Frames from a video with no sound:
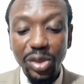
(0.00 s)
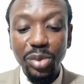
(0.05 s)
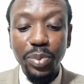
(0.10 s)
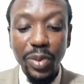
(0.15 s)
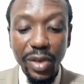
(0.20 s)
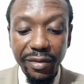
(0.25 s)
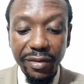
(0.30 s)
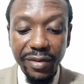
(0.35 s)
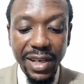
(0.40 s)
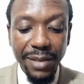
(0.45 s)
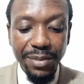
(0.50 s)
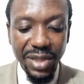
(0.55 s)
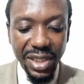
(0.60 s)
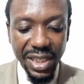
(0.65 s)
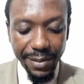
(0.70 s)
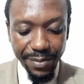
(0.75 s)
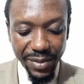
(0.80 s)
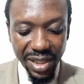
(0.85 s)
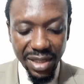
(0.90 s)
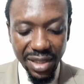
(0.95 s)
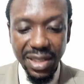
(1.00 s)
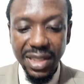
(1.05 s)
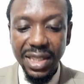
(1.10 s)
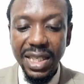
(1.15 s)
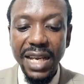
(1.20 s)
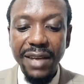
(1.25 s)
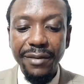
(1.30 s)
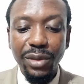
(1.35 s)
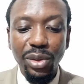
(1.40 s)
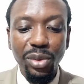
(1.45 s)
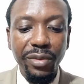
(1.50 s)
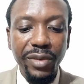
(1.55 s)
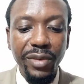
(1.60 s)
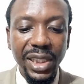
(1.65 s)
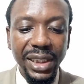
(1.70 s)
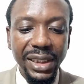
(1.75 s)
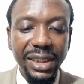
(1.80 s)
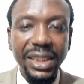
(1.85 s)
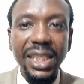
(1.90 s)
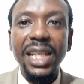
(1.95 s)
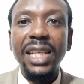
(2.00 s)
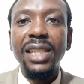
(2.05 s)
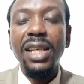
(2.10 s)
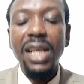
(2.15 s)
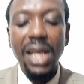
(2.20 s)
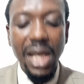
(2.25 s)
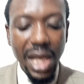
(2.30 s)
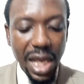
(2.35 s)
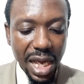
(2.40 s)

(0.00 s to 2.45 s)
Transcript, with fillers: Proverbs chapter 7 verse 10